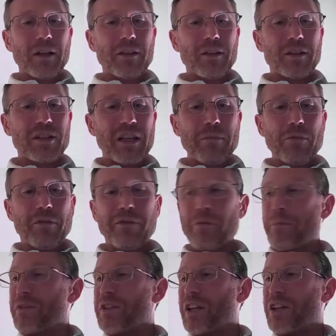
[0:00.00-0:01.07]
and the symbol
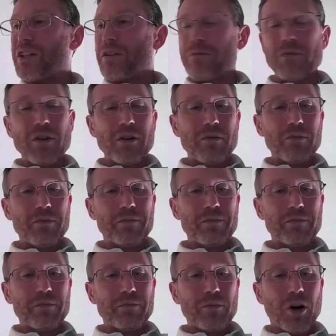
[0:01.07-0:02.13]
for position
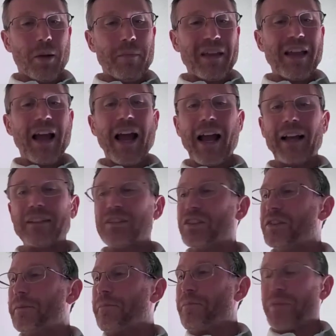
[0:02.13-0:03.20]
might be
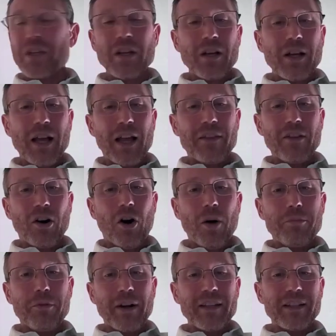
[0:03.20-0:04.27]
X, and the
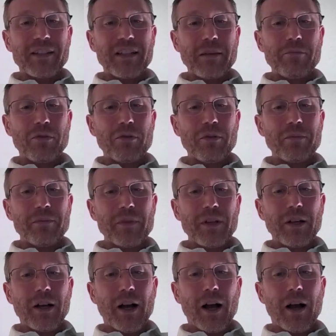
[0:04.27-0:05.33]
operator symbol
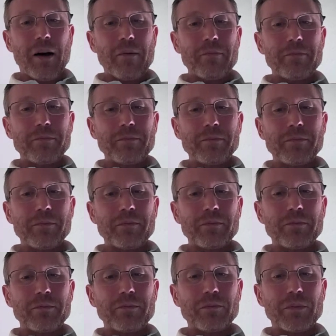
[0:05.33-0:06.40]

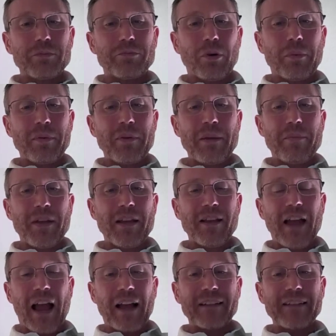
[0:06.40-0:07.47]
would probably
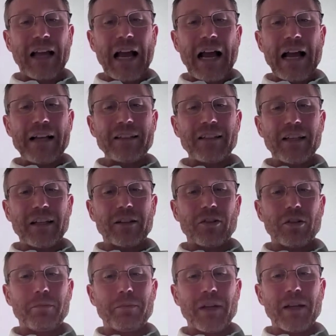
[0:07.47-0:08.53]
be X hat. It
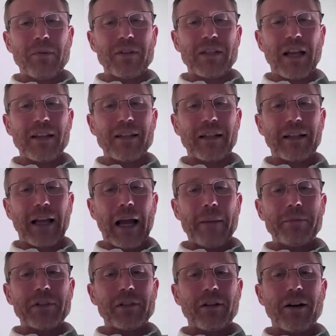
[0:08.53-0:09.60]
could be, we tend to
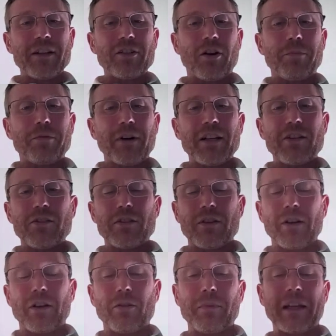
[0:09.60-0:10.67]
capitalize operators,
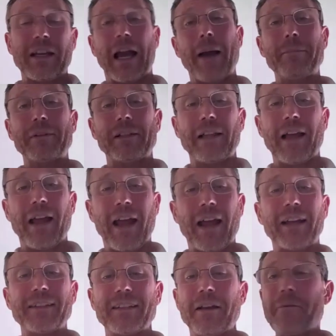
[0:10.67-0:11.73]
so it could be capital
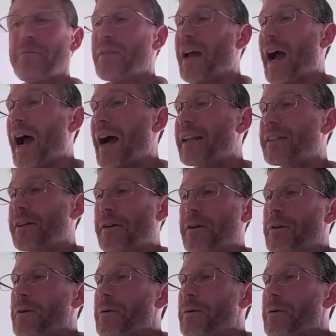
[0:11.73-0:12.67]
X hat.